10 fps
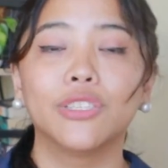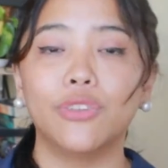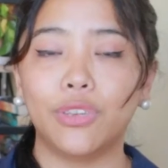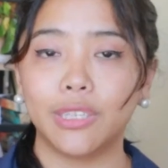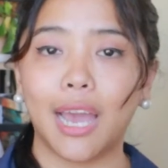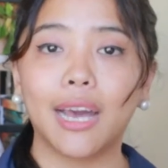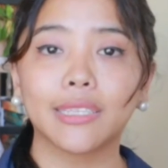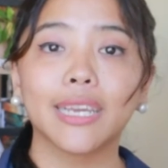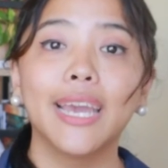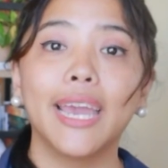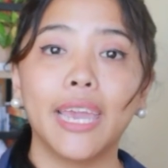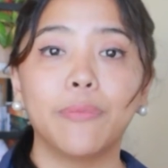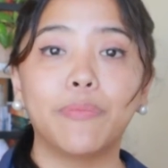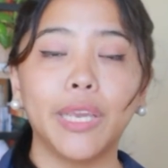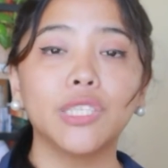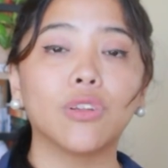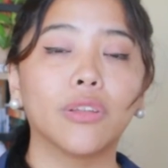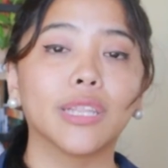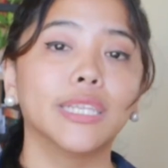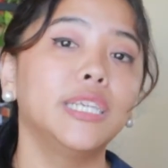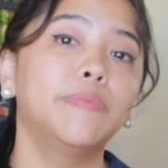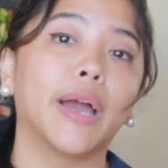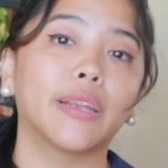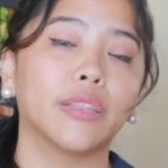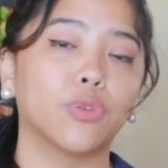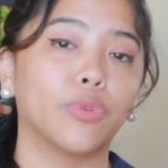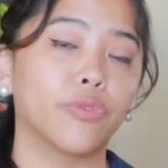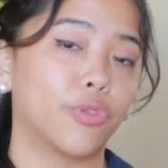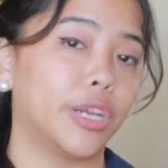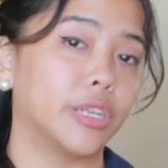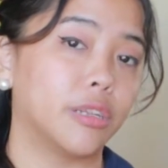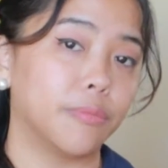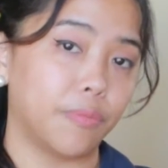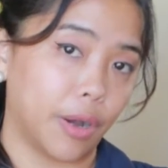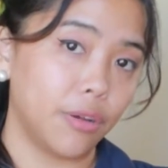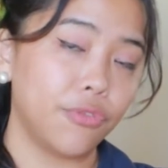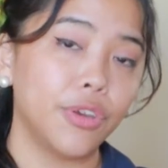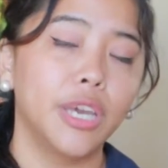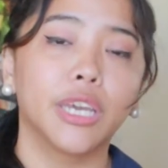So you can ask, hey, based on the lead magnet that we've created above,